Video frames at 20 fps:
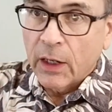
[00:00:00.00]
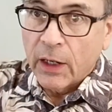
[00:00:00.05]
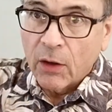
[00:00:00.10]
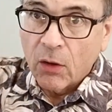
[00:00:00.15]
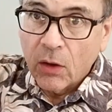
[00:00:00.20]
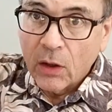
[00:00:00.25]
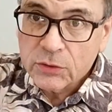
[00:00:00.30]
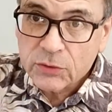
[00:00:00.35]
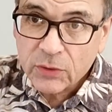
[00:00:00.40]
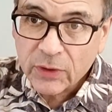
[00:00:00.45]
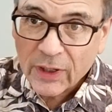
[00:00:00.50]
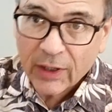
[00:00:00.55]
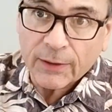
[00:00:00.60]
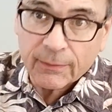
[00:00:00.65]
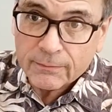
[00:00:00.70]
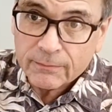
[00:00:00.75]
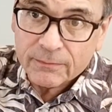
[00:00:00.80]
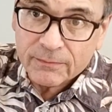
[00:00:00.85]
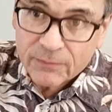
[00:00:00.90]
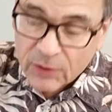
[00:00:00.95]
And also got
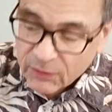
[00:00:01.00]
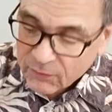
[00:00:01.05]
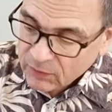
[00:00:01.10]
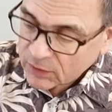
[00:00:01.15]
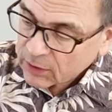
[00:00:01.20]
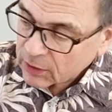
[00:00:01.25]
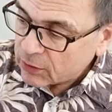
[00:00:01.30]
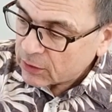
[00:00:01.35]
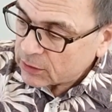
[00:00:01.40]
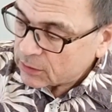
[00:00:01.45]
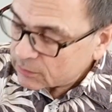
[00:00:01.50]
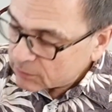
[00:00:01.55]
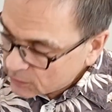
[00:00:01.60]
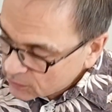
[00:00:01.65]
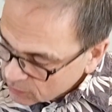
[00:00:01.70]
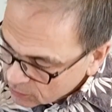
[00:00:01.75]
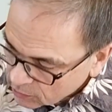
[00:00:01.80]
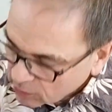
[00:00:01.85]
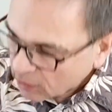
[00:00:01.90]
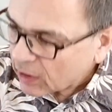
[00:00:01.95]
to give it a good
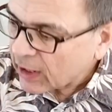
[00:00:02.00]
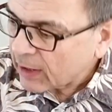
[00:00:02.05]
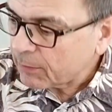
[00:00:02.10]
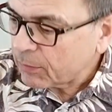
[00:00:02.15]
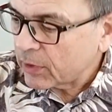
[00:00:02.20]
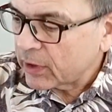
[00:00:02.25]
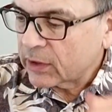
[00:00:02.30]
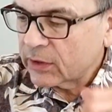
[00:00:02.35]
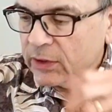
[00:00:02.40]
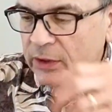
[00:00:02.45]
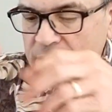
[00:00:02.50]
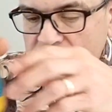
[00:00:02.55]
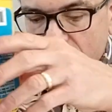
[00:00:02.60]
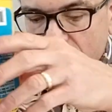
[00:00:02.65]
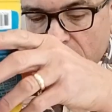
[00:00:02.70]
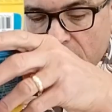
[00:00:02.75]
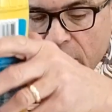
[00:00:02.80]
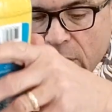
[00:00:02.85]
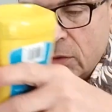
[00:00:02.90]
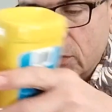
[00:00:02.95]
glop like this
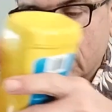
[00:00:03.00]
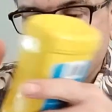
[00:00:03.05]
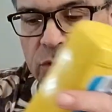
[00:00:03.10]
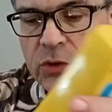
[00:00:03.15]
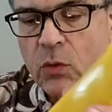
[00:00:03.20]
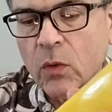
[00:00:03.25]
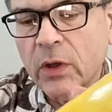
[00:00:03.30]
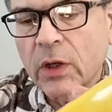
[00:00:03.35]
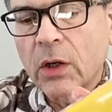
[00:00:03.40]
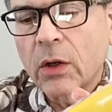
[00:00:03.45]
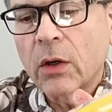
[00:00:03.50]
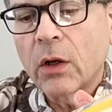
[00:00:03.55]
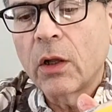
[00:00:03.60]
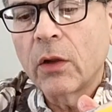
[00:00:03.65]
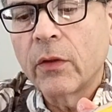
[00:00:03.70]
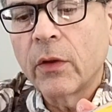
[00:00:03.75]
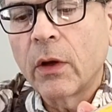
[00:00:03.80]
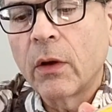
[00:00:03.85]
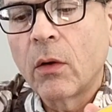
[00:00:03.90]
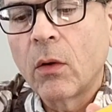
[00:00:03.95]
so you don't squirt out
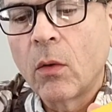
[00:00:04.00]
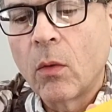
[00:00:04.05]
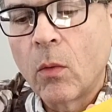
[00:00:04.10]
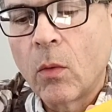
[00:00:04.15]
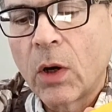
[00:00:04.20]
all the